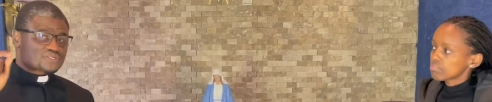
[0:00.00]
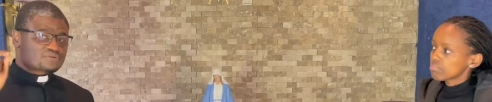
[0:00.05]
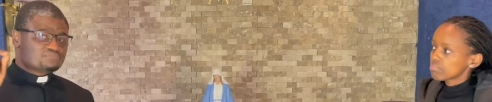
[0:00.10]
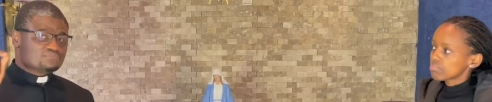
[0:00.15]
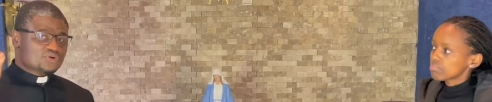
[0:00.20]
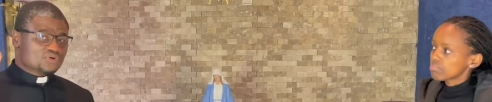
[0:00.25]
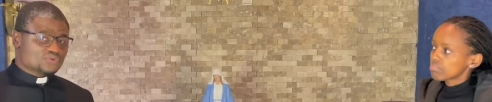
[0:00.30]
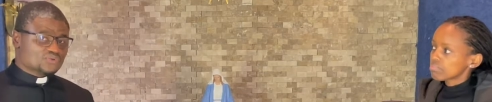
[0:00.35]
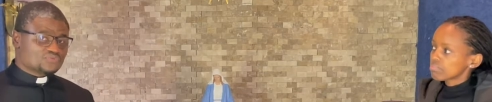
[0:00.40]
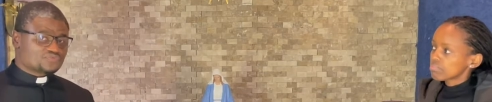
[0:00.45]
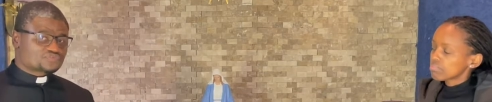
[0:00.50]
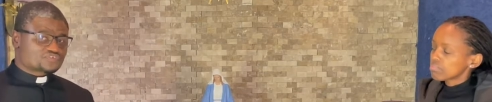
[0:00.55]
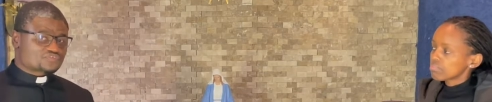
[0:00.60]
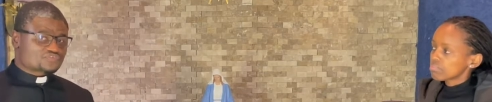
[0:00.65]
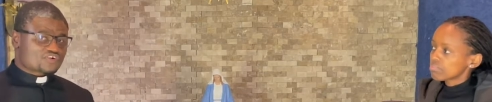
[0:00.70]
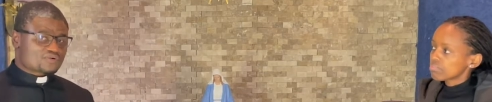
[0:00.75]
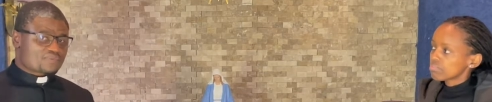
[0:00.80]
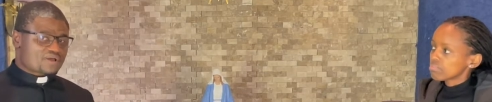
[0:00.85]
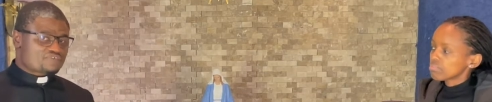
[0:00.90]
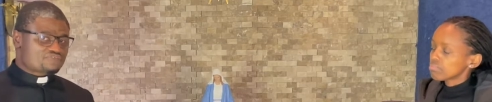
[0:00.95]
Speaker 1: removed
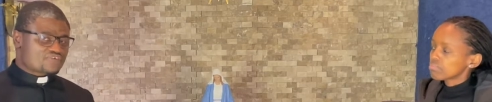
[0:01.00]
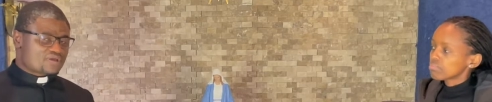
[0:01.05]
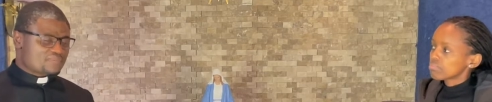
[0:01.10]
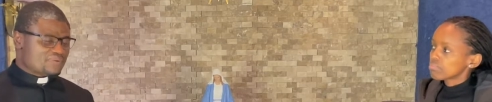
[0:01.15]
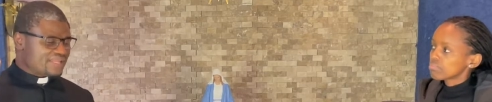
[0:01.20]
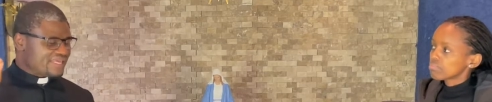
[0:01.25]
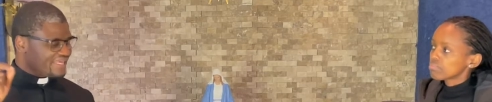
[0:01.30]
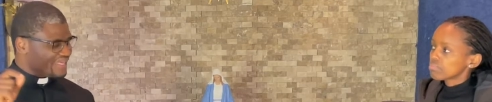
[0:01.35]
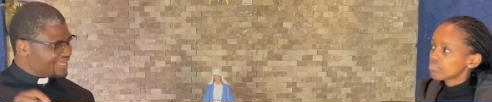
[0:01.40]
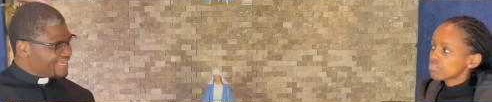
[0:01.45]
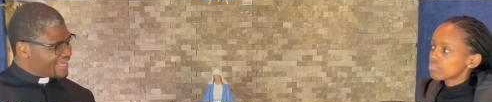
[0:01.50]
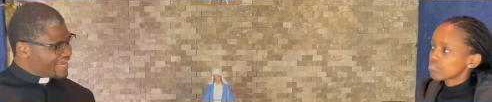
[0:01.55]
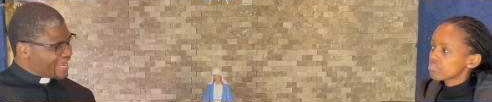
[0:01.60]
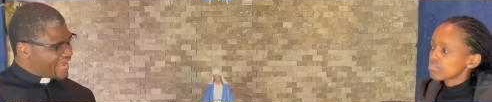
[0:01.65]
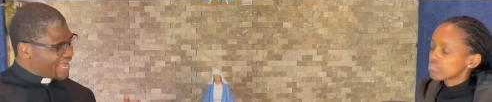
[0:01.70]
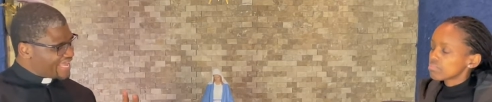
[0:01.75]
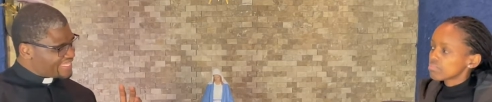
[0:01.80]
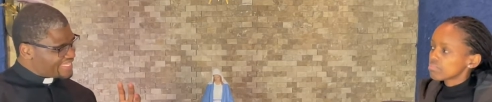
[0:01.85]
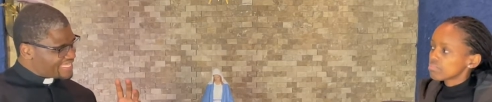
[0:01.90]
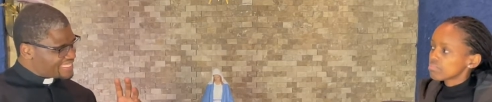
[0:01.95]
from my family,
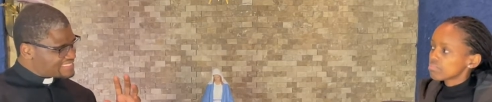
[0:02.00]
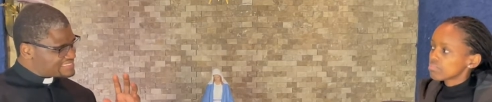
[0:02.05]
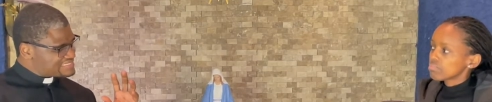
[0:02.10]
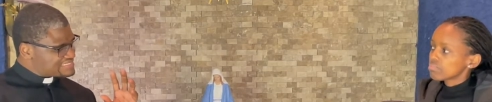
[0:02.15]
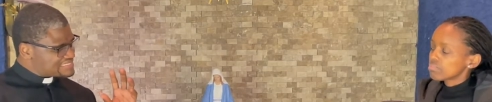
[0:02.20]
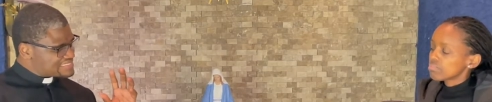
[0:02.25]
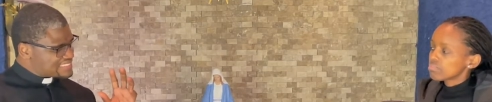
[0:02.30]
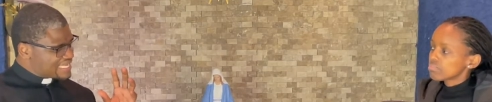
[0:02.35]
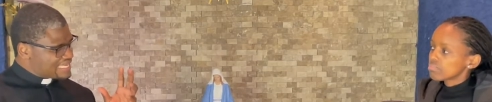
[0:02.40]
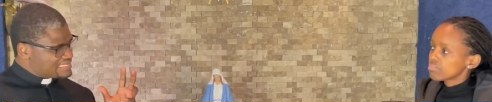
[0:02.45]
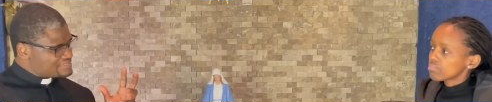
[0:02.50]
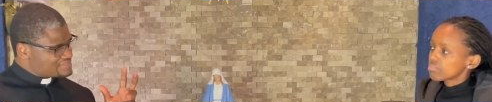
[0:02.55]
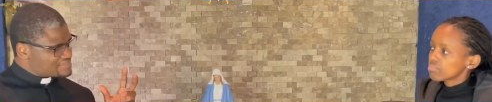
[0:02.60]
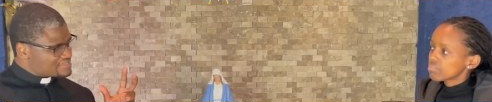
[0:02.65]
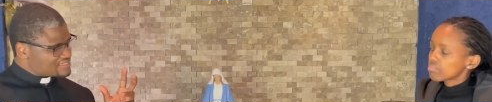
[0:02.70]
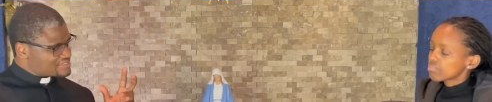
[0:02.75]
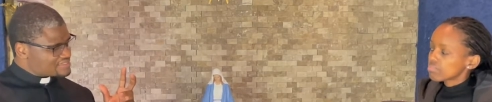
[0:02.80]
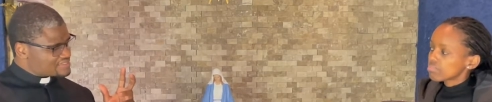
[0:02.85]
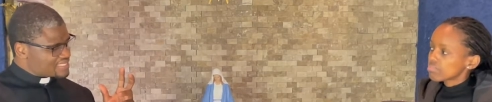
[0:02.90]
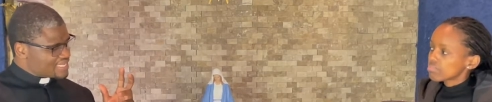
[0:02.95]
I can sense
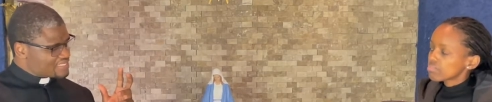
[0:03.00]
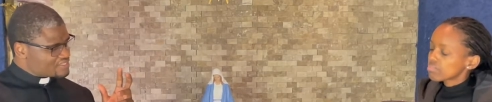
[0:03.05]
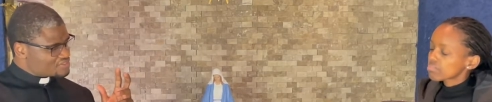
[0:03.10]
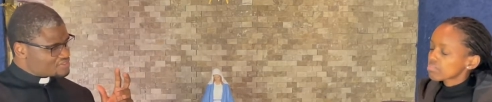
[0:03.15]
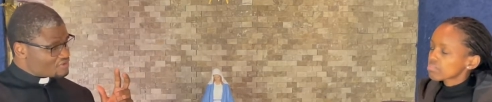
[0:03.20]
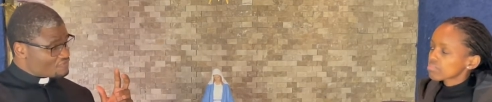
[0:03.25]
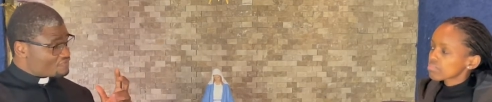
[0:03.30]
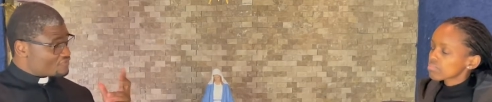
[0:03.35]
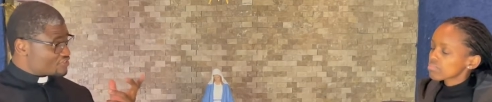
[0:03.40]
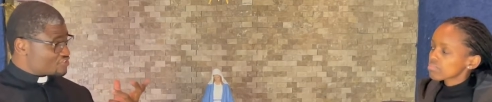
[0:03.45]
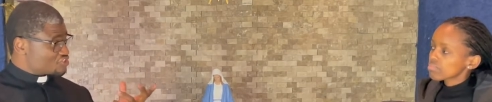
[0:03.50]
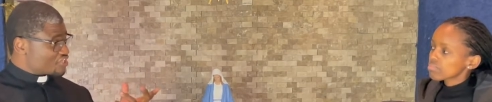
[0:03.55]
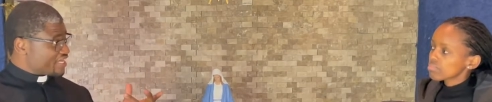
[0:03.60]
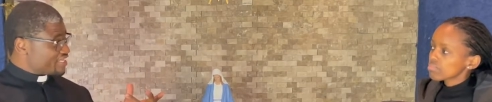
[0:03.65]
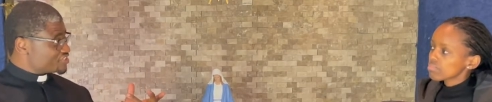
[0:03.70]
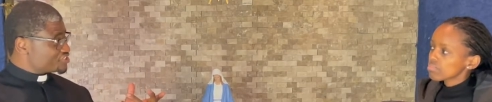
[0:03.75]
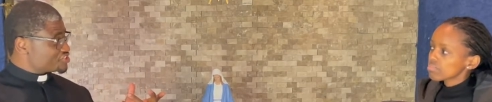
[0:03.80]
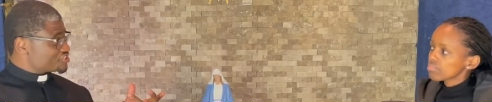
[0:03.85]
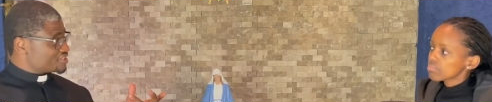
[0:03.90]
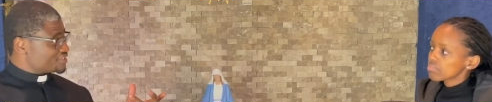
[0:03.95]
a sense of
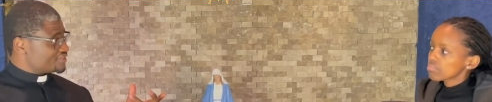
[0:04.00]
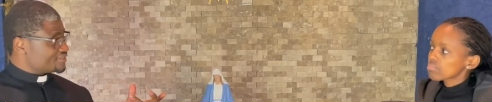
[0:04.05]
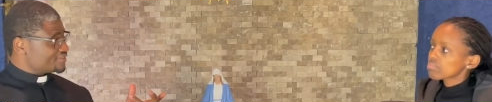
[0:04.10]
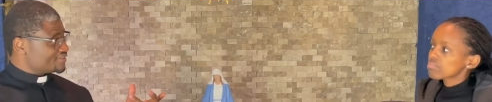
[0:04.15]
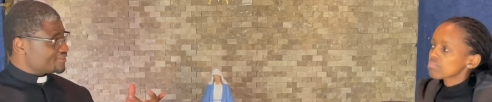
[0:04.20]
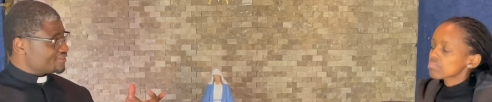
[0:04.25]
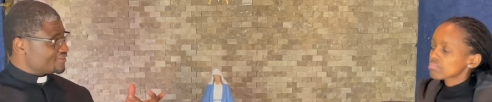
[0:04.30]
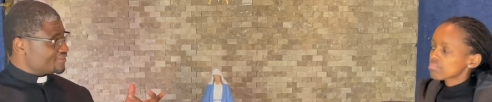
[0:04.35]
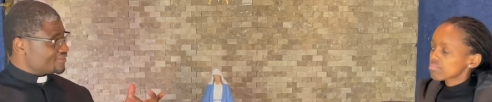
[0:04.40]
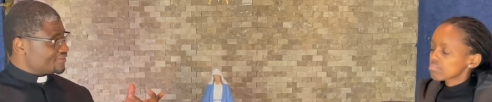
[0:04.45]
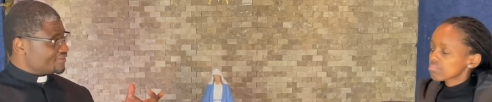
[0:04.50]
rejection.